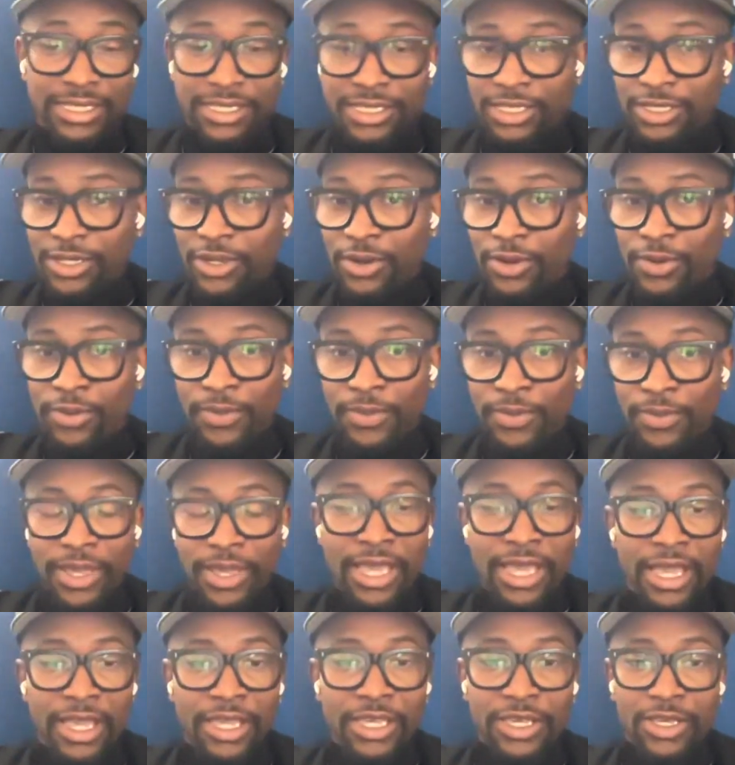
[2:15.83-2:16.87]
So,
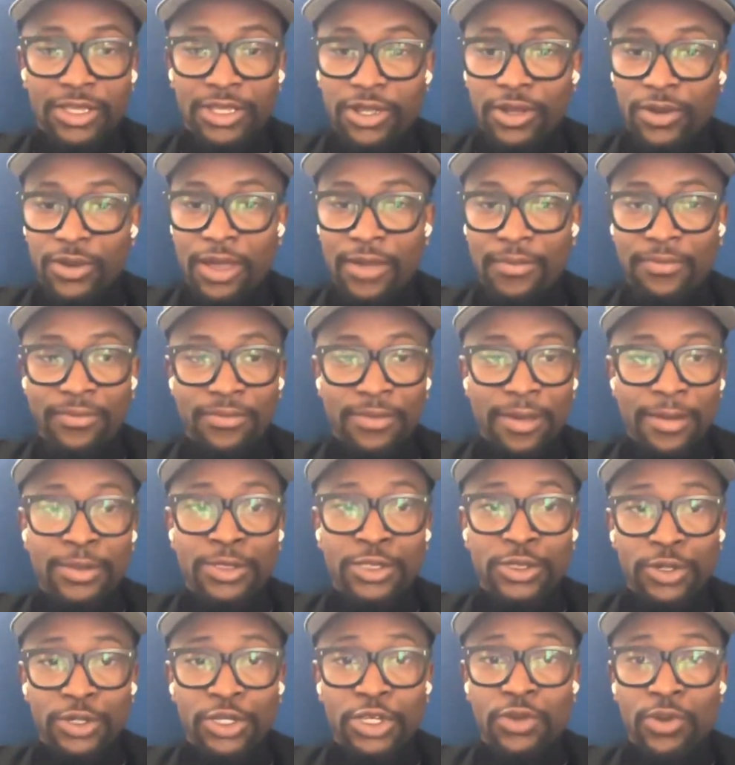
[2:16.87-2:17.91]
you know, I, I'm
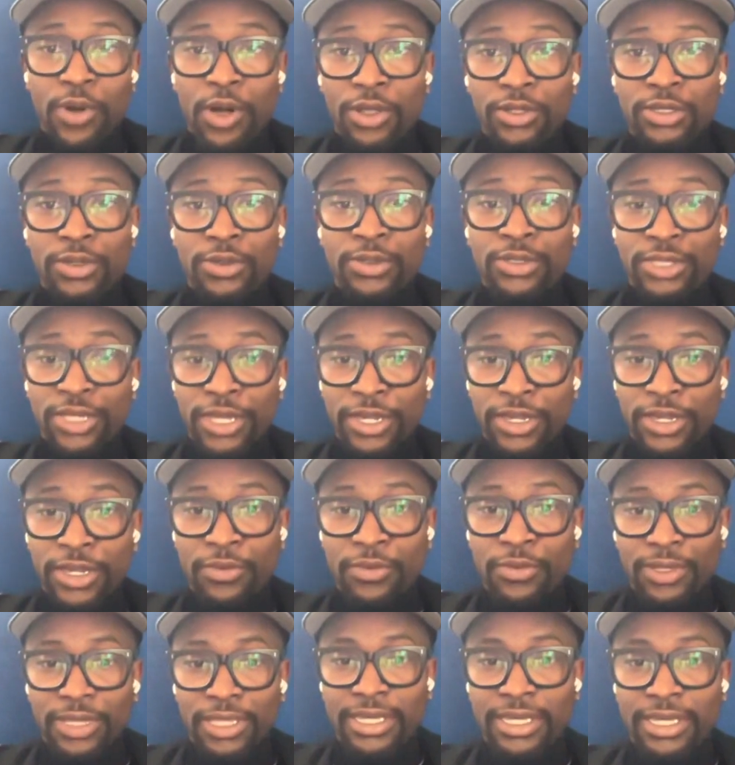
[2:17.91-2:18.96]
sure you all know Shaker
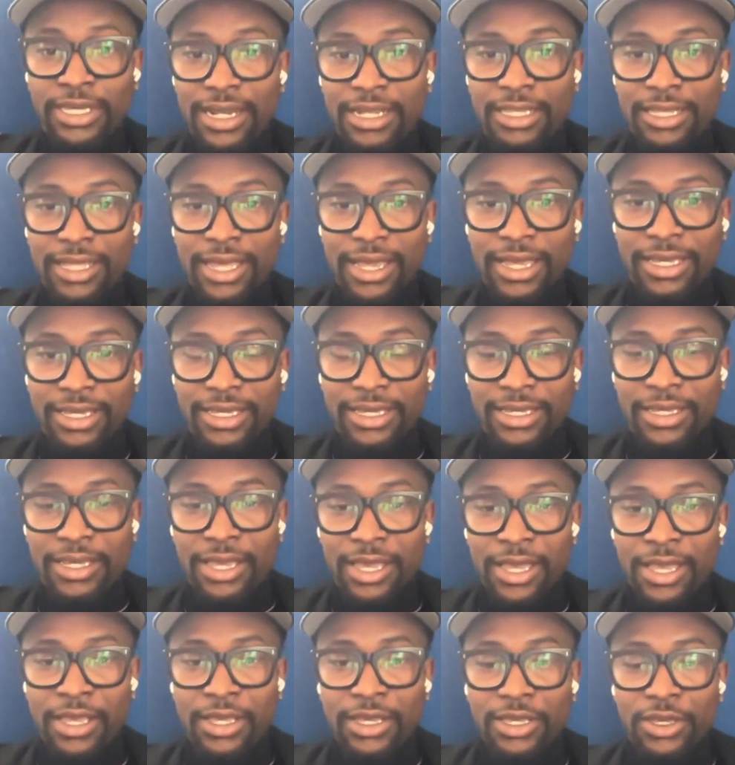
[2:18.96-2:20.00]
really kind of like
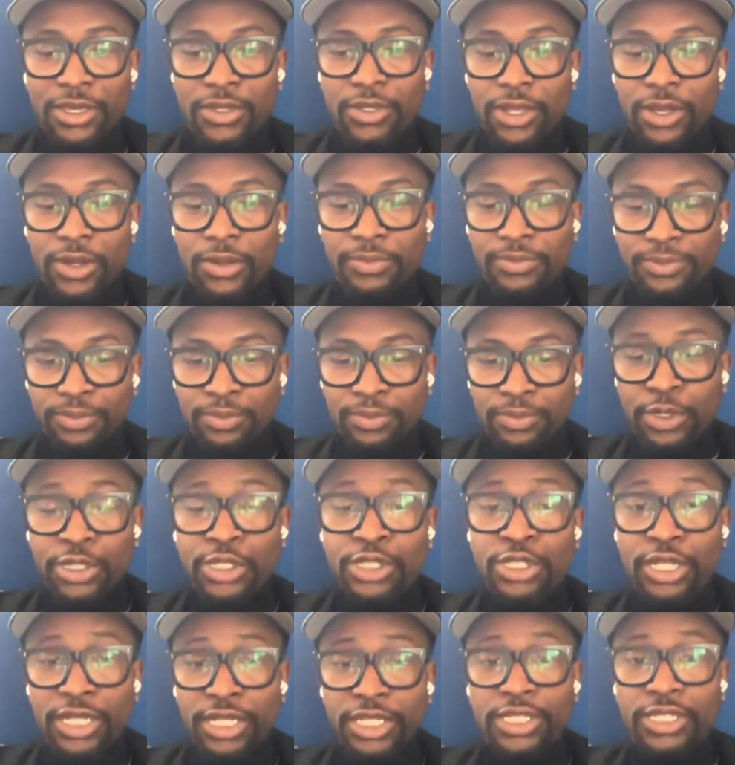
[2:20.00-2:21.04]
you know,
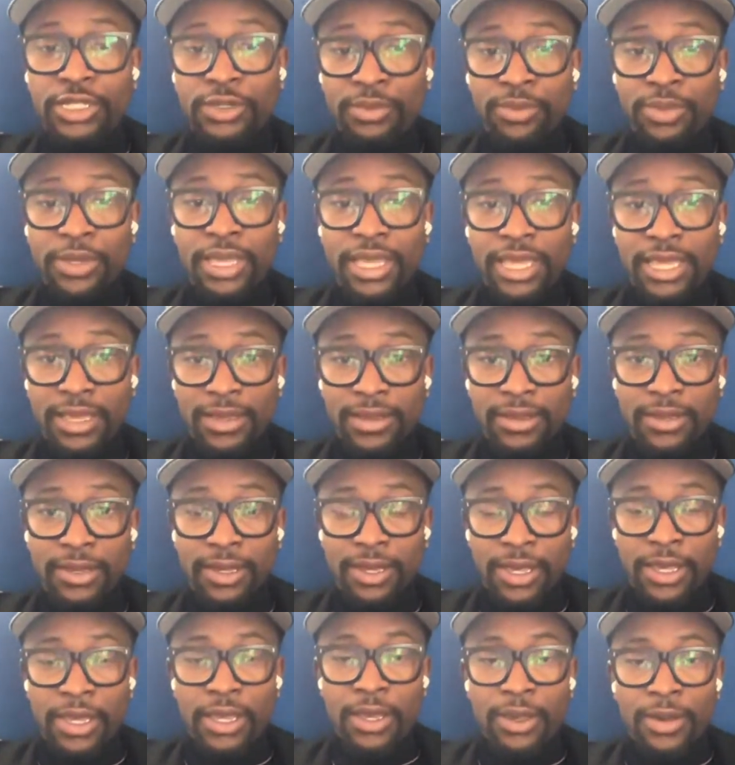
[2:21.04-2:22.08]
pushed us to be
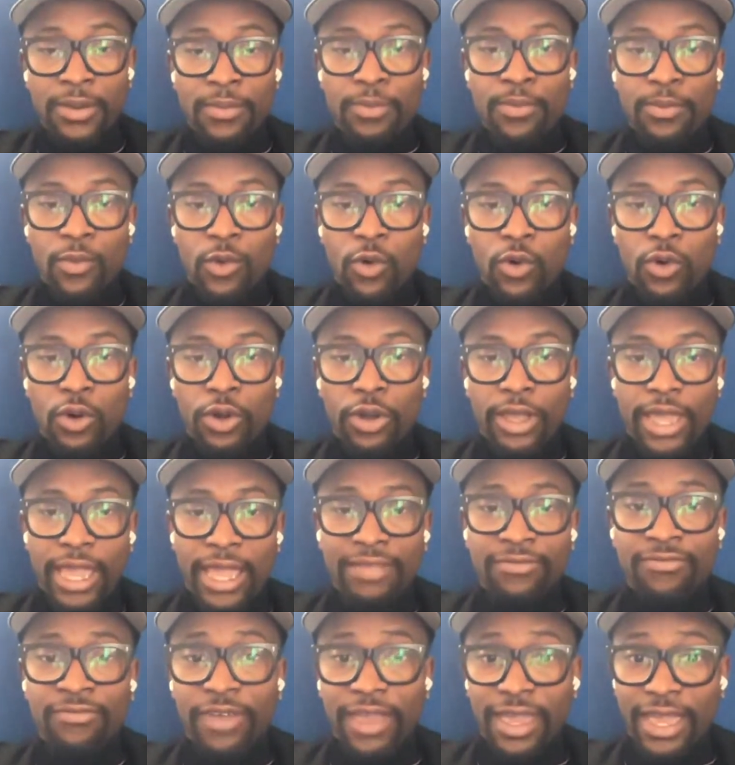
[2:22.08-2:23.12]
more
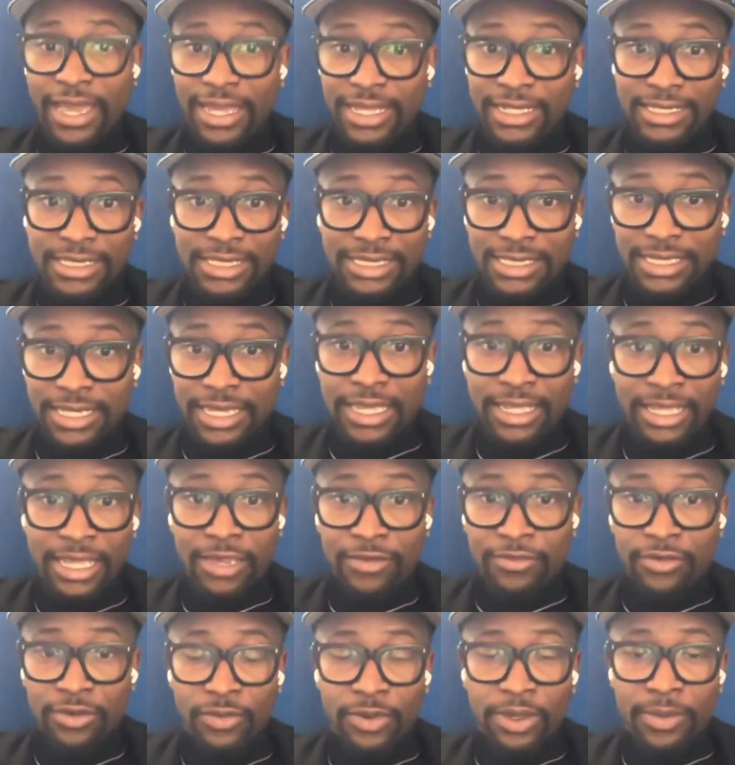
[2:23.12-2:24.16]
advanced in
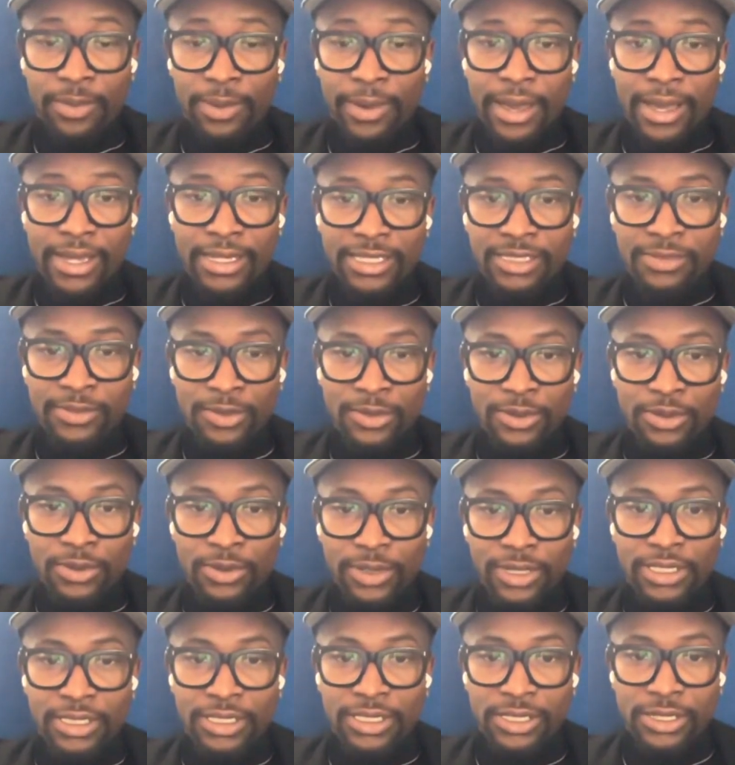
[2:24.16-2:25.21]
every way possible.
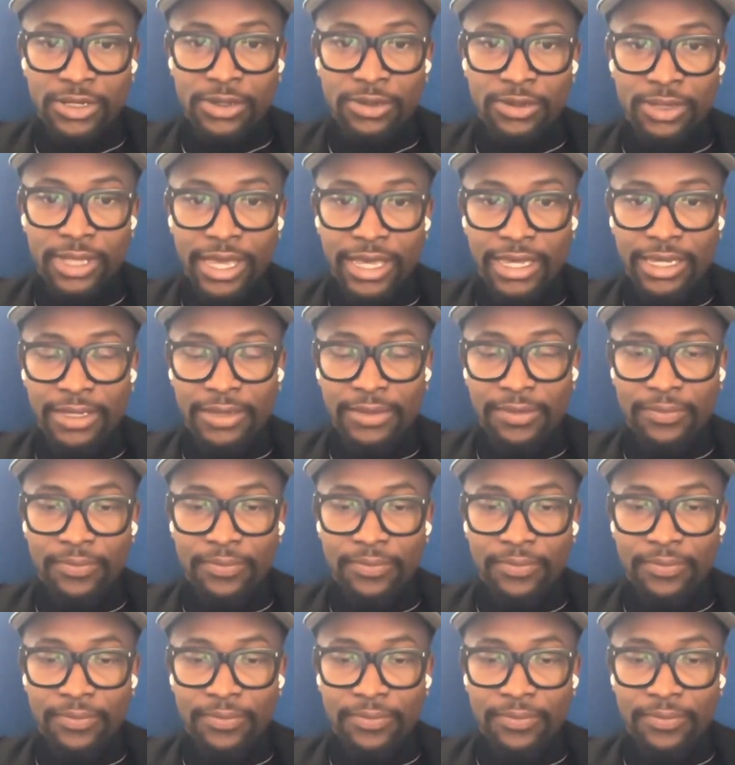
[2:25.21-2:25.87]
And so, like,